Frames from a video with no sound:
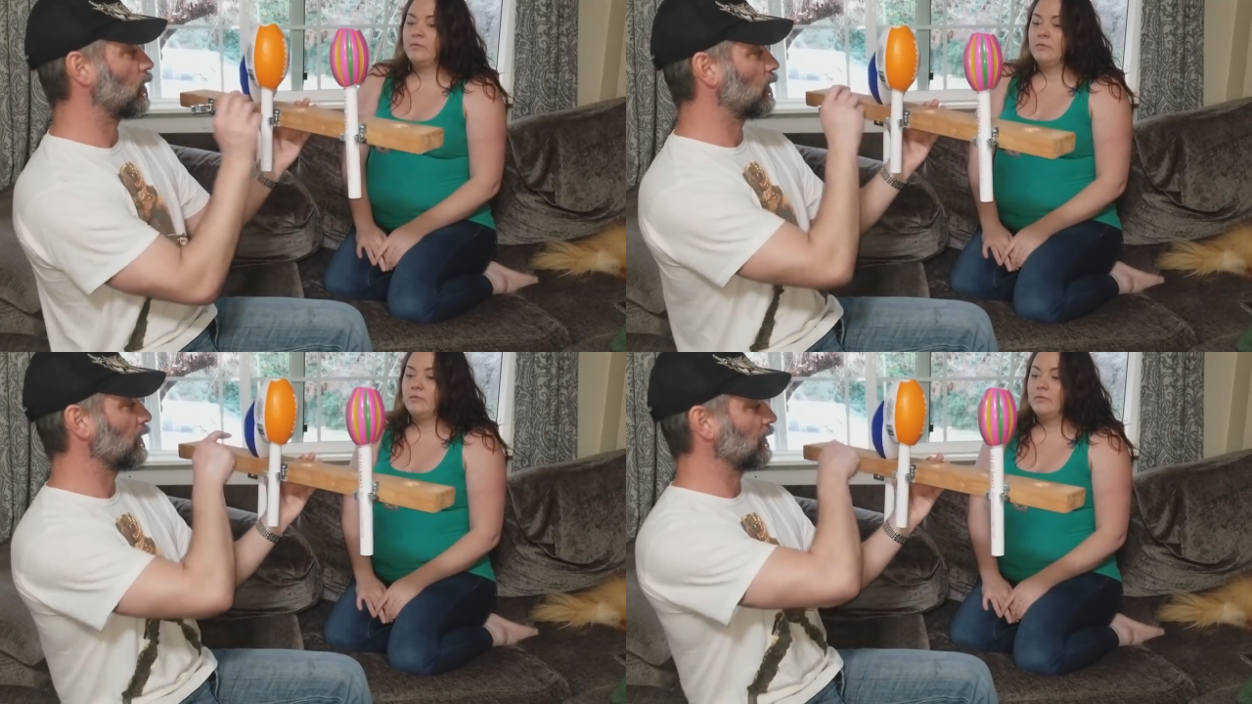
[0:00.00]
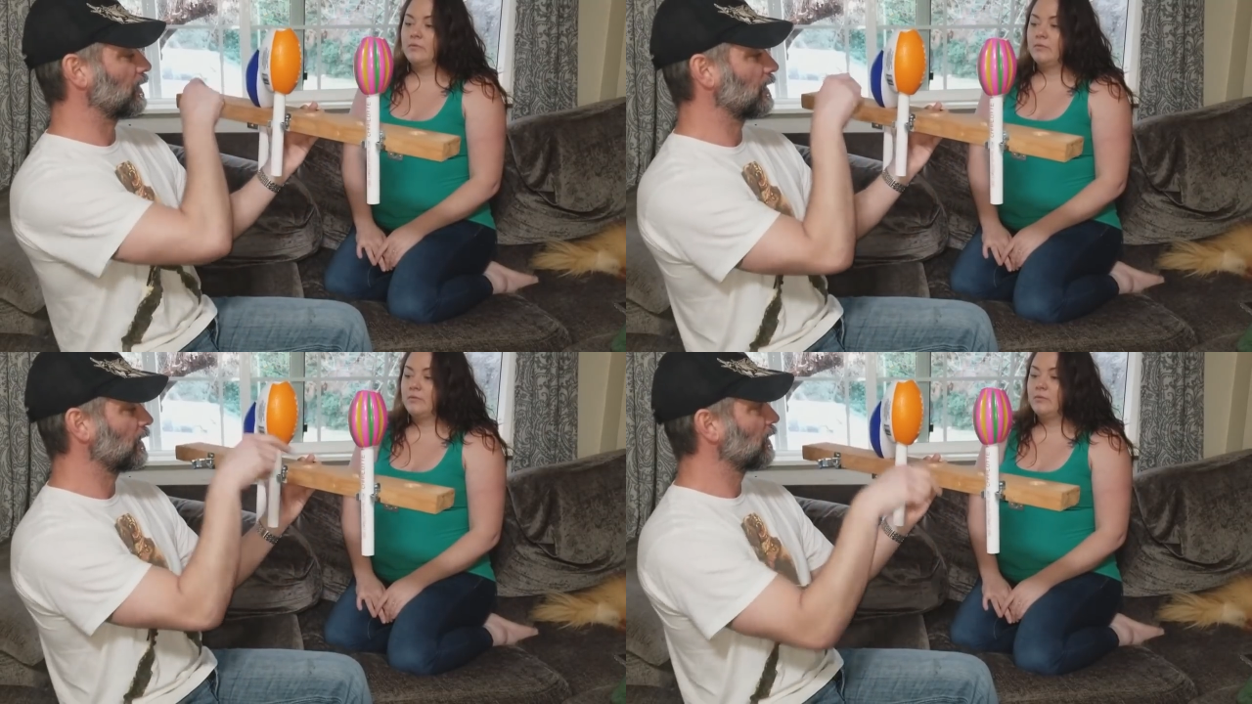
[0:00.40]
Speaker 1: holes,
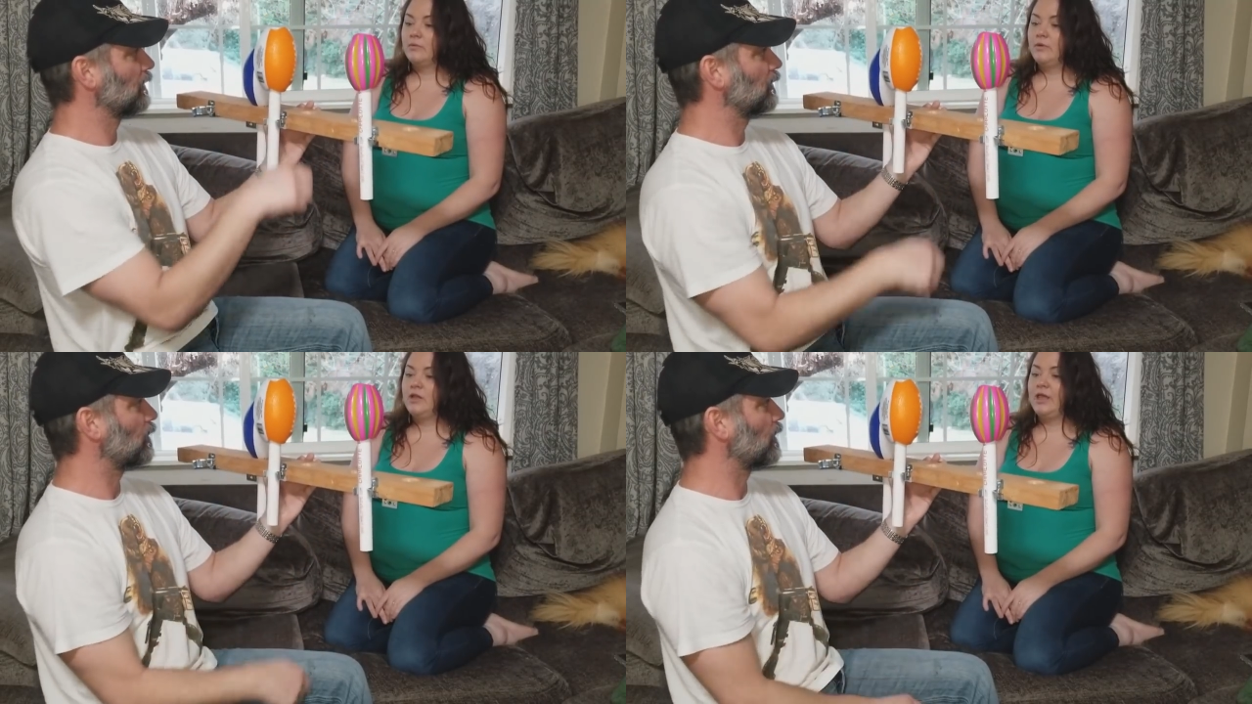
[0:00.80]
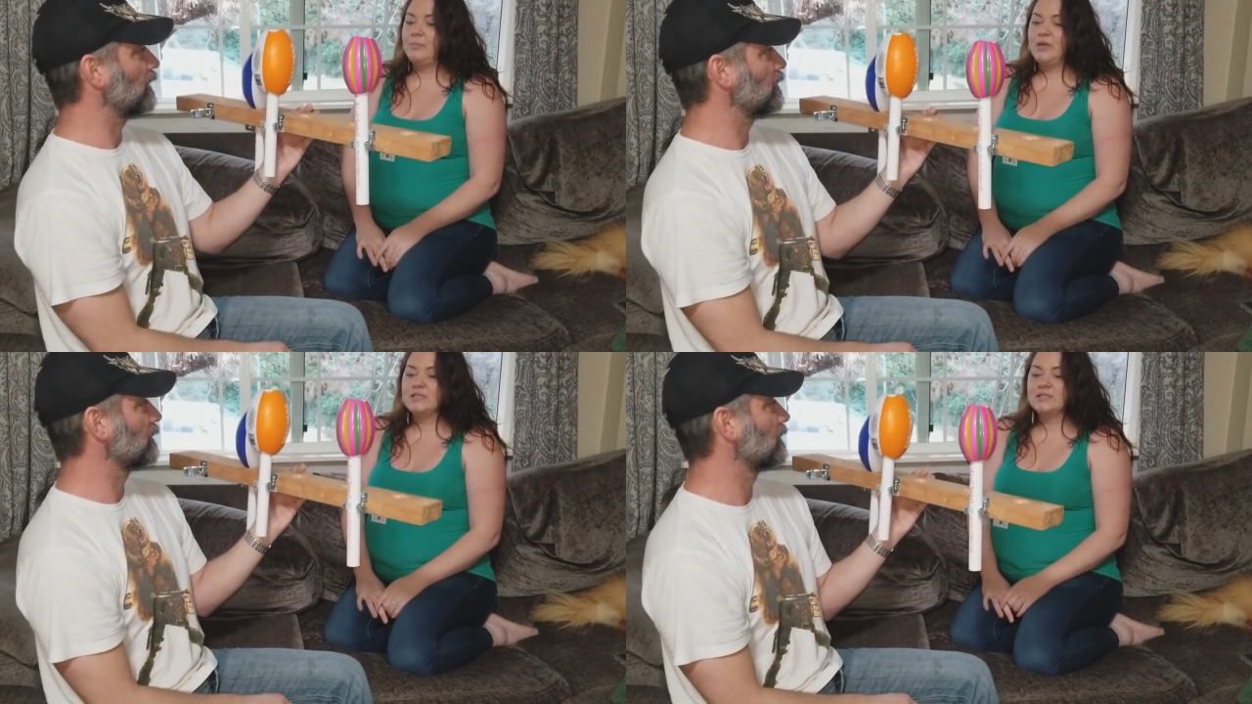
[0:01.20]

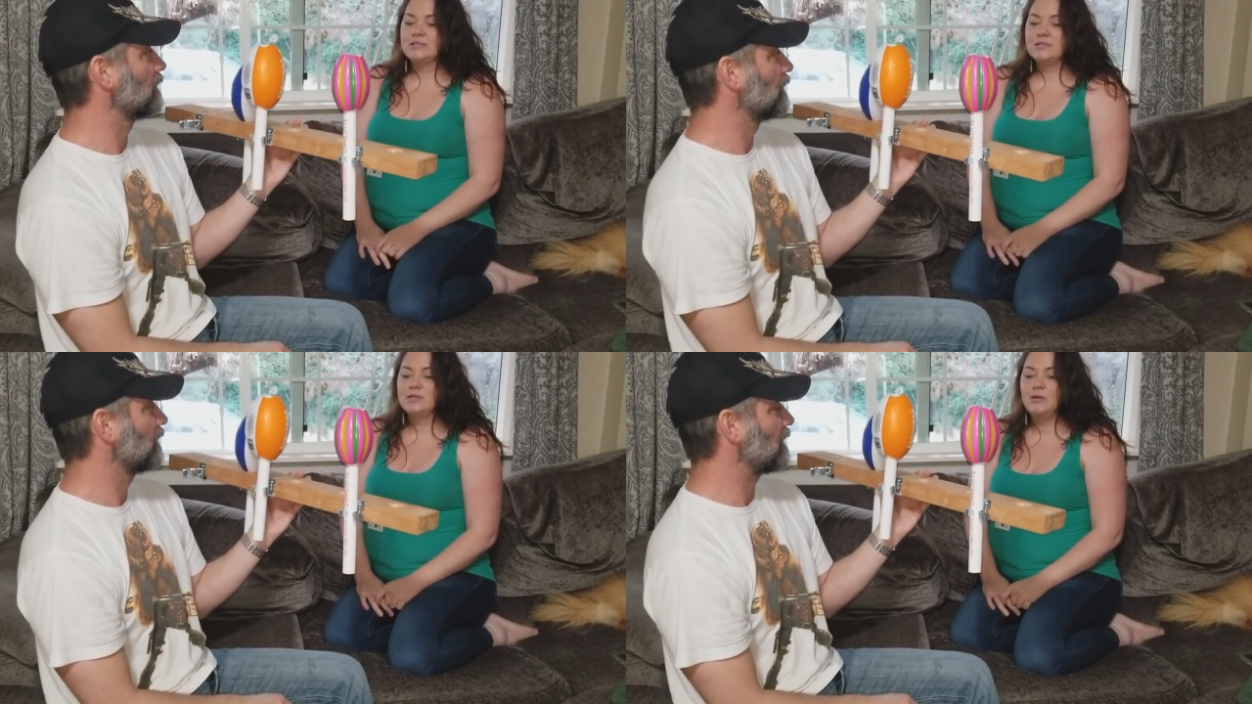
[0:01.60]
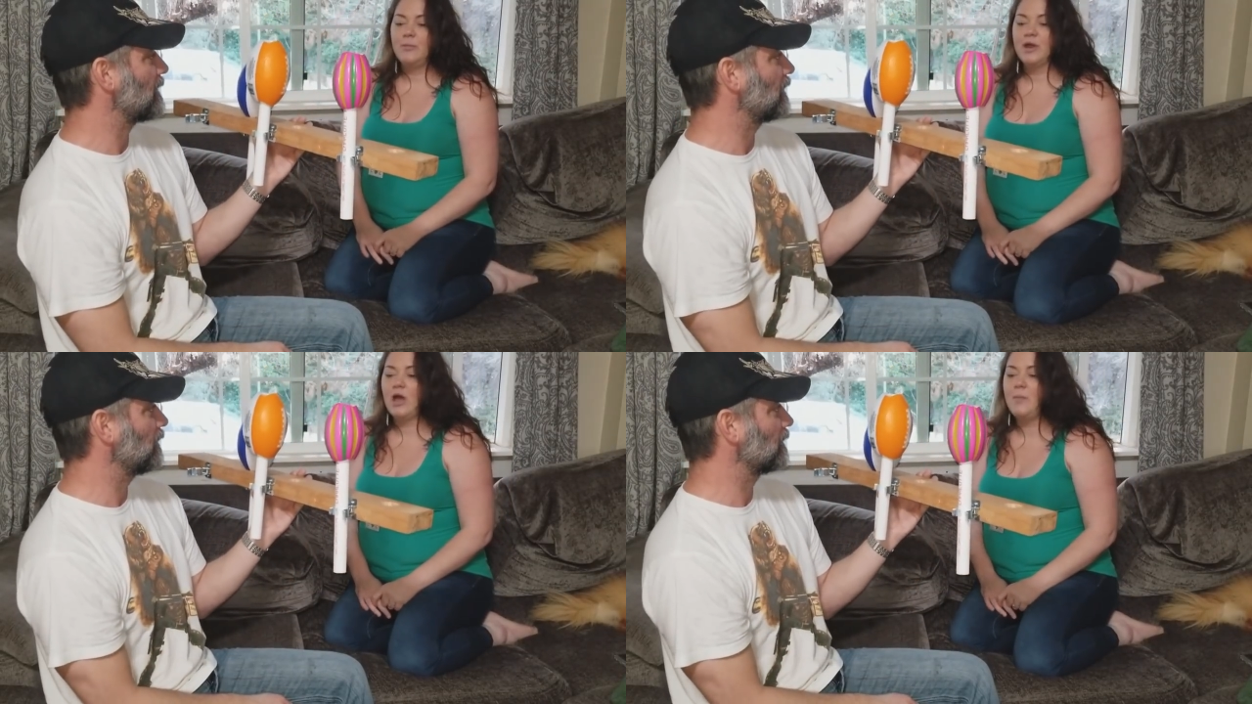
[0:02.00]
storage. Clampies. Does that I'm,
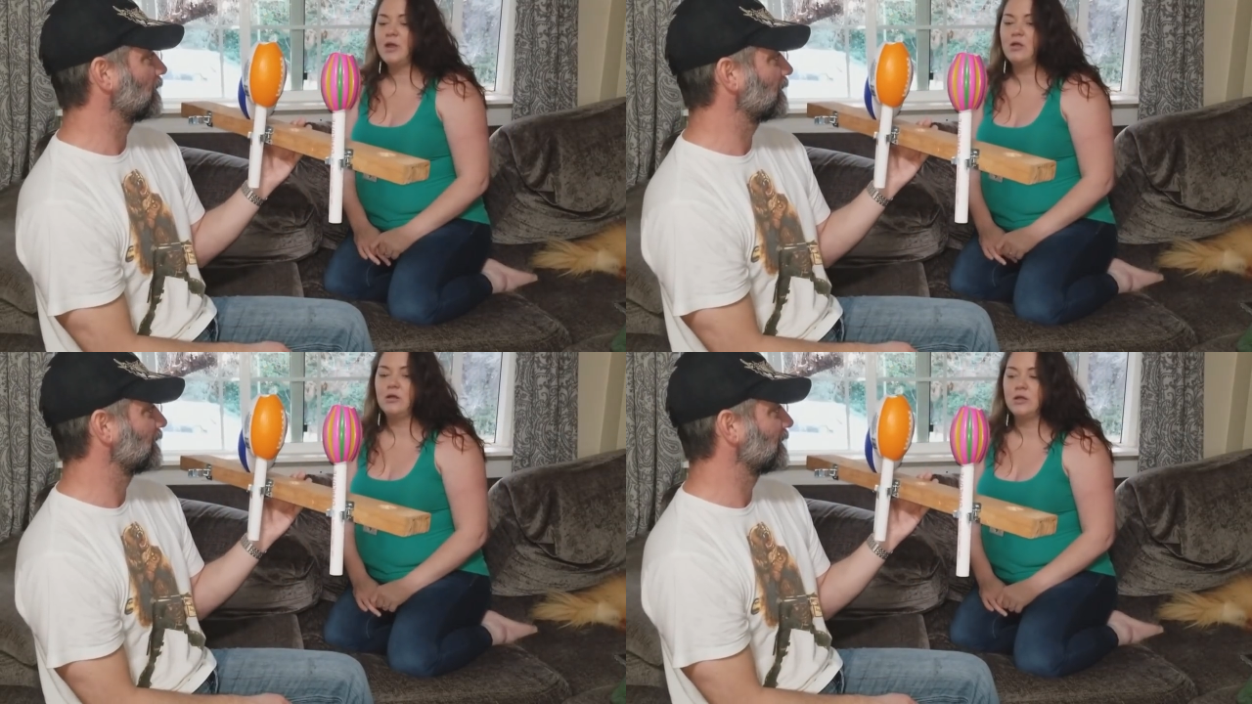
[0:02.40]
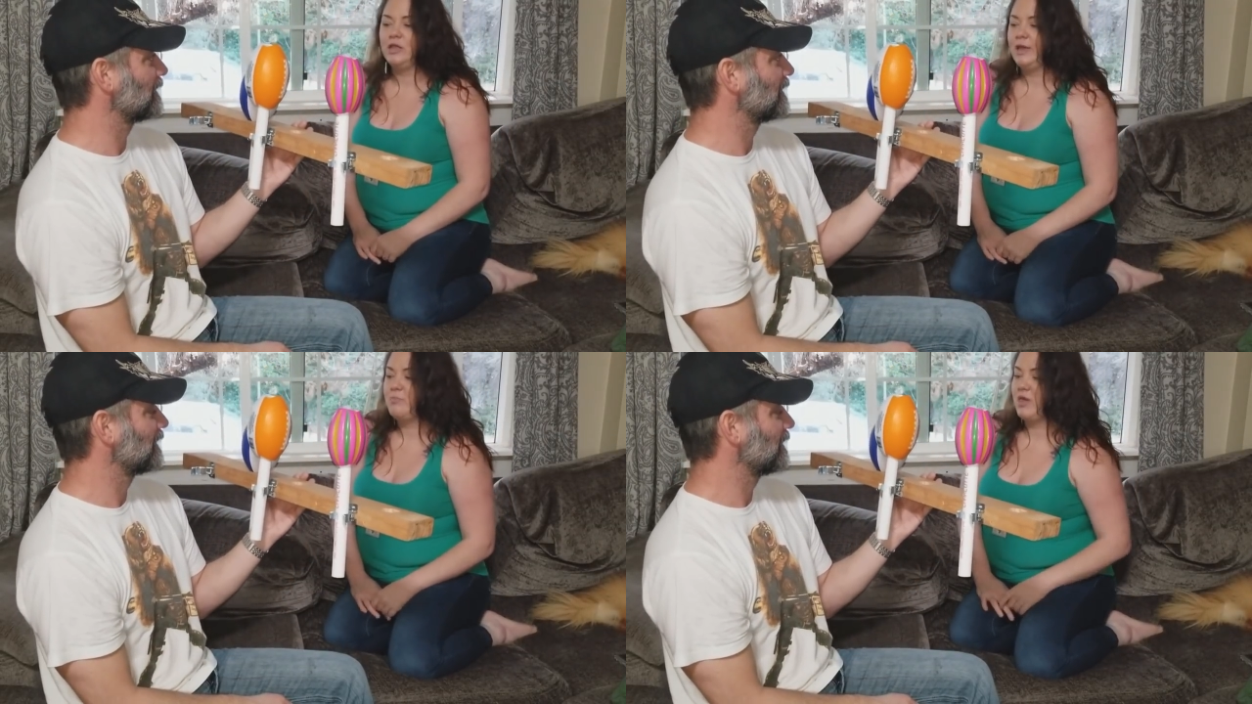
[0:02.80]
make gonna, you, I'm gonna call it a
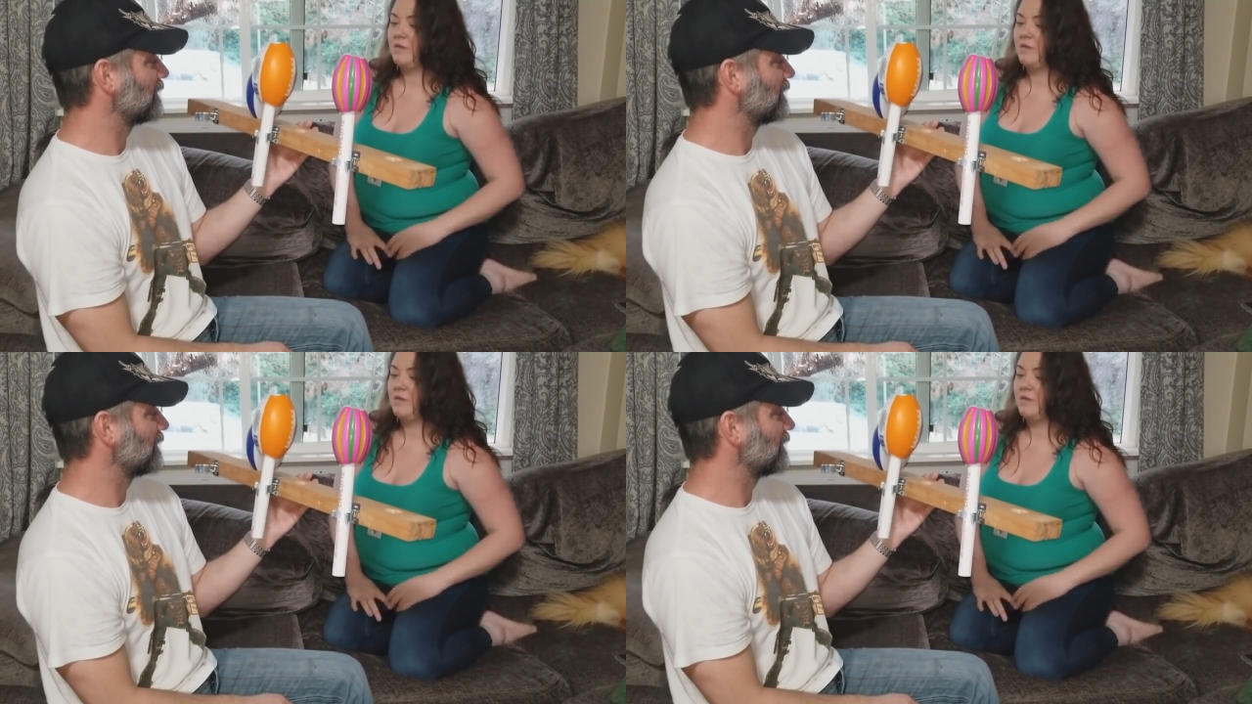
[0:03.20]
clampy.